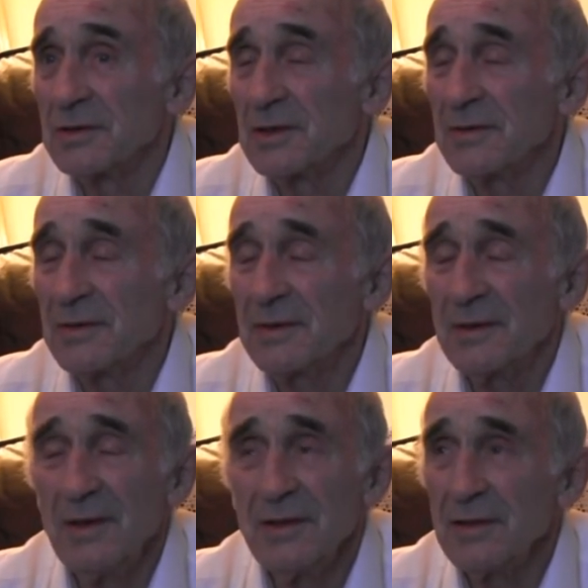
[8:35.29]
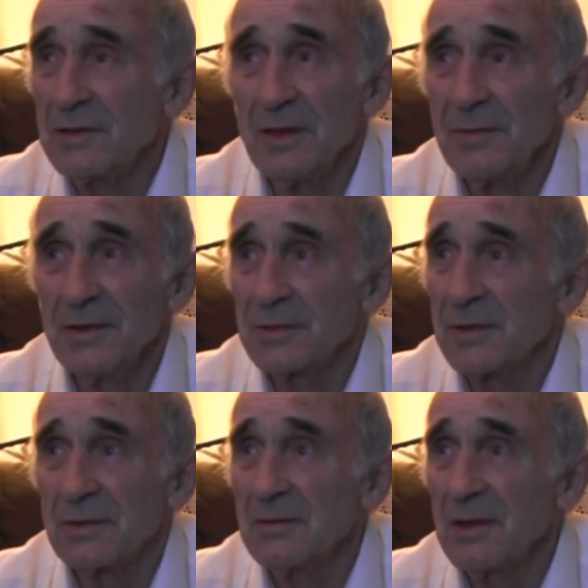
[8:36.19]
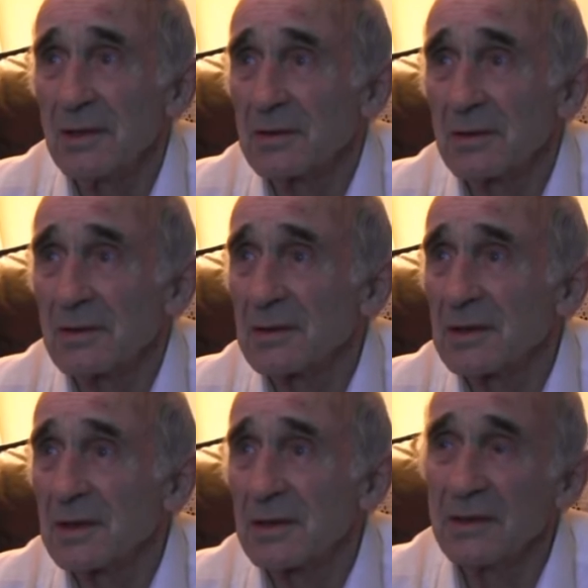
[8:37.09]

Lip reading: You know, the establishment don't like talk like that.